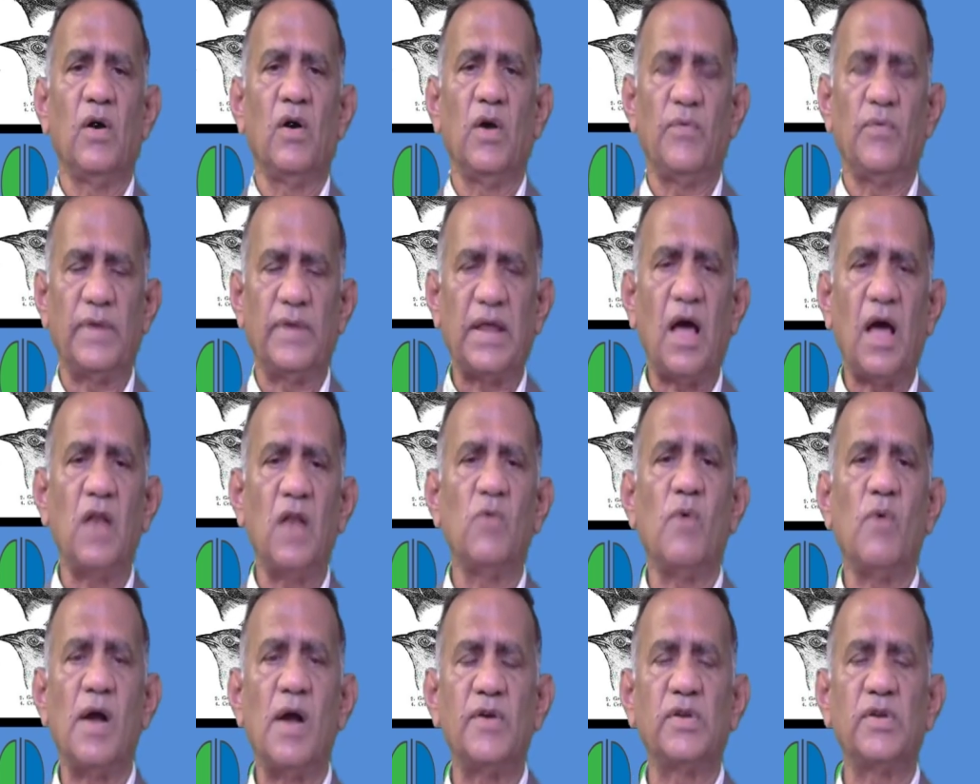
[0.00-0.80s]
if at
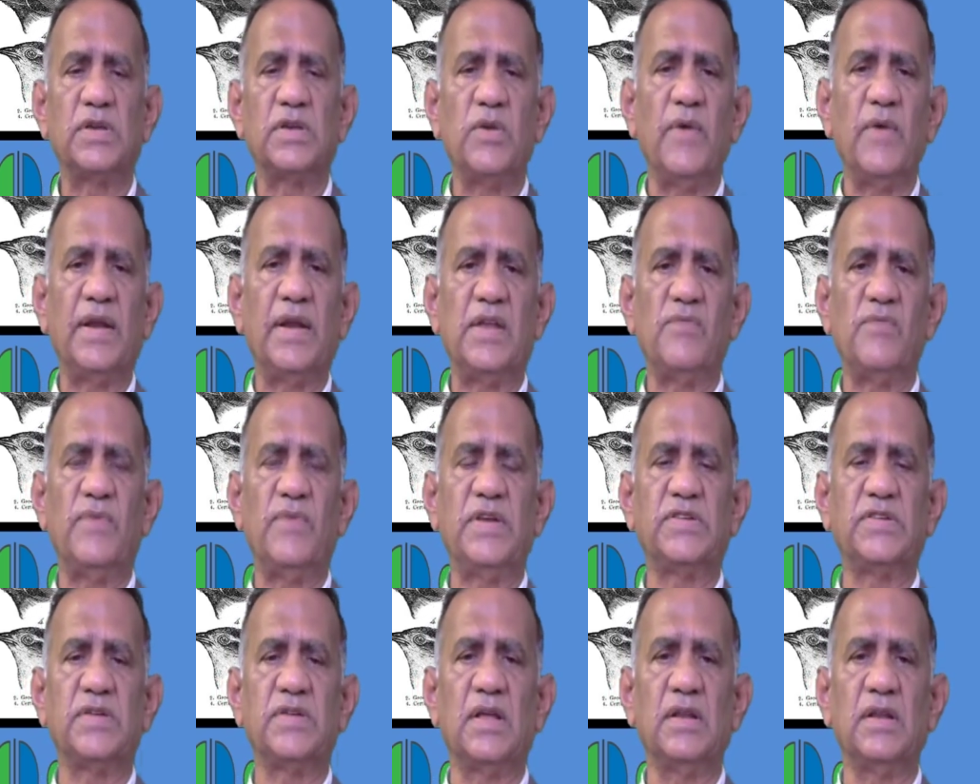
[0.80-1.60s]
all want to give a
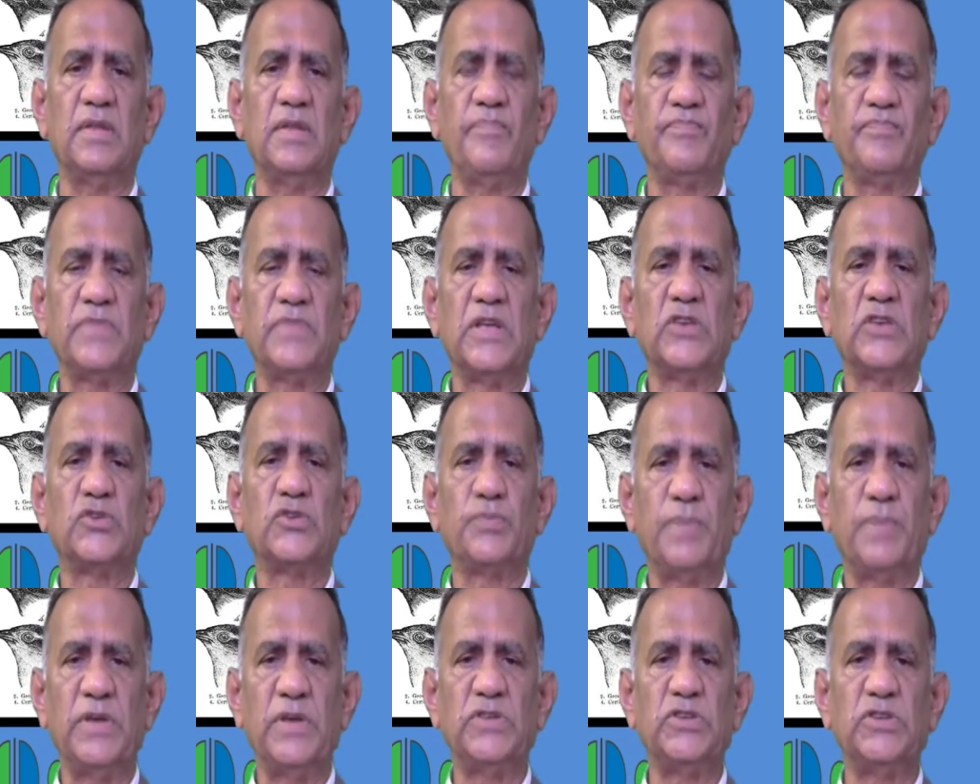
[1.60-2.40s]
definition,
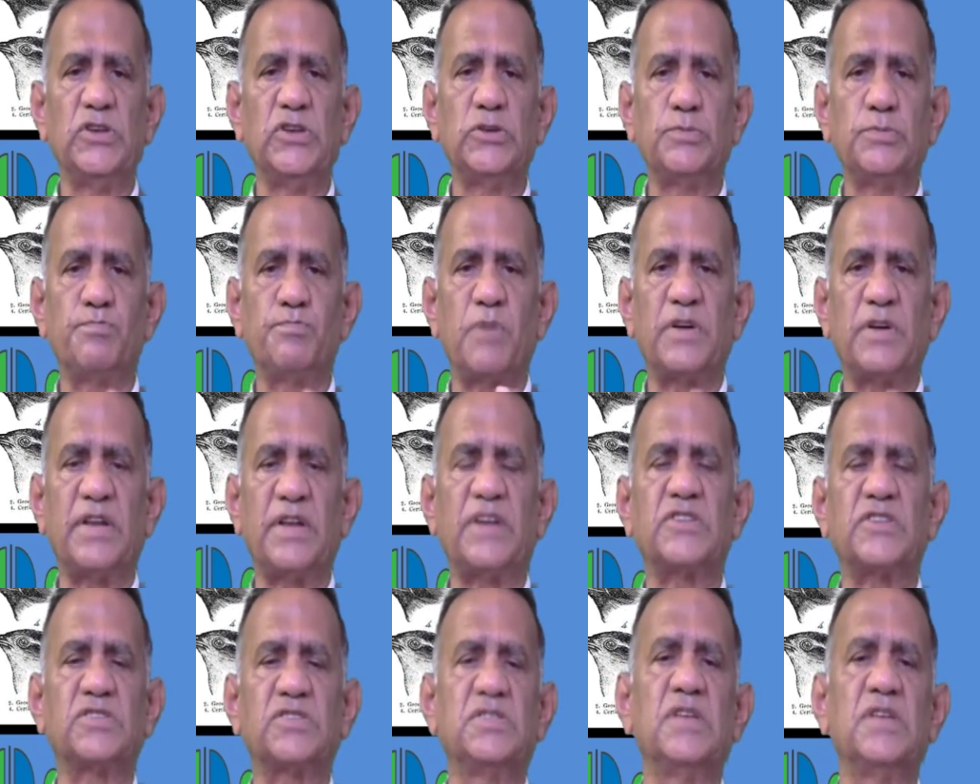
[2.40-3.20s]
species
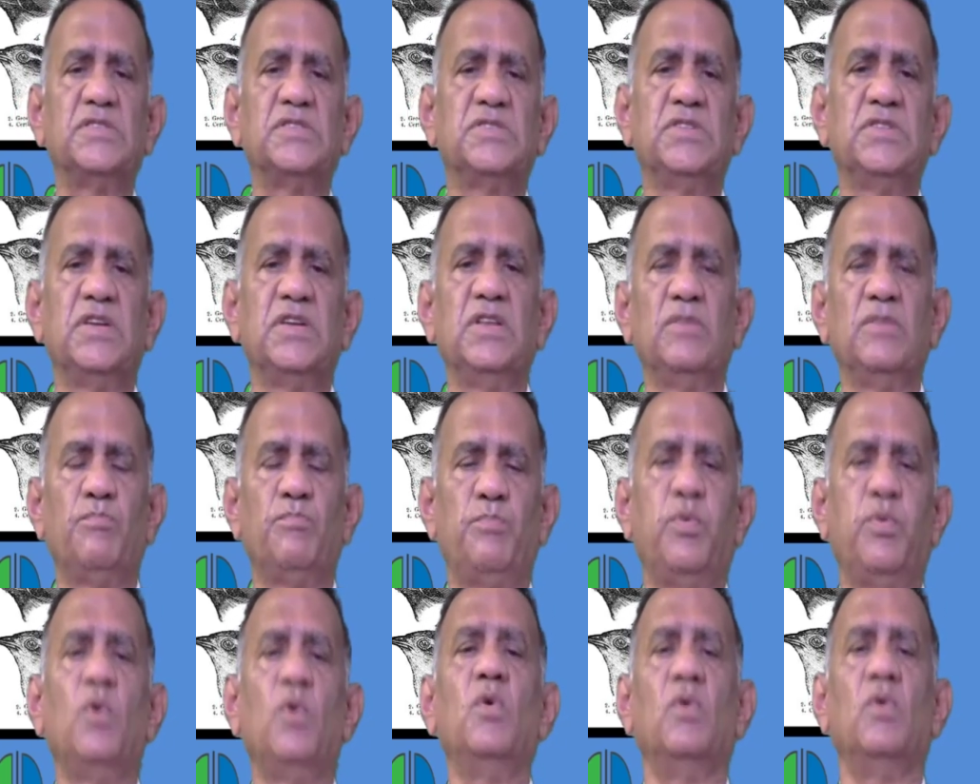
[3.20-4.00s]
protects the
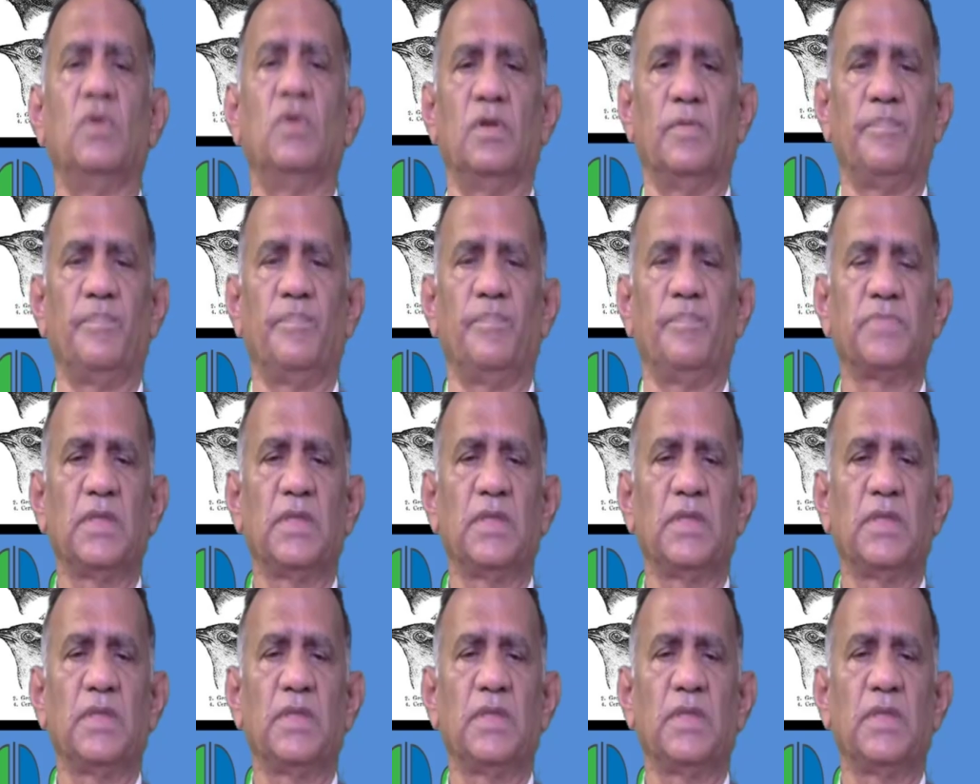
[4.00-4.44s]
gene pool.